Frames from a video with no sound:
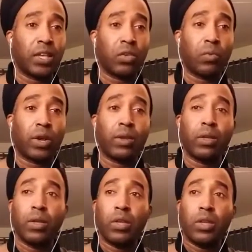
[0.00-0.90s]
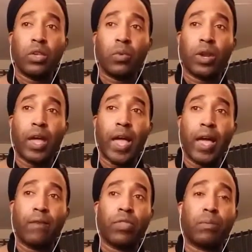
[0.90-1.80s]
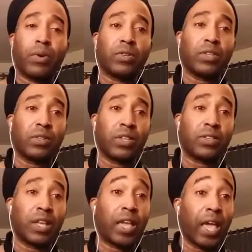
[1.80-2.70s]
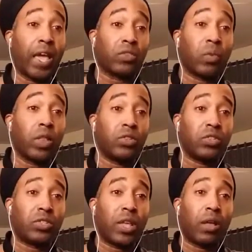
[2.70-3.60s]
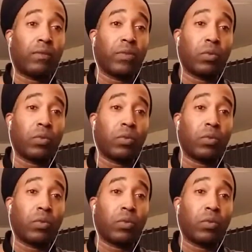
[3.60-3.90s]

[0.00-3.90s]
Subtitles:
You want to have the person listening as well as yourself.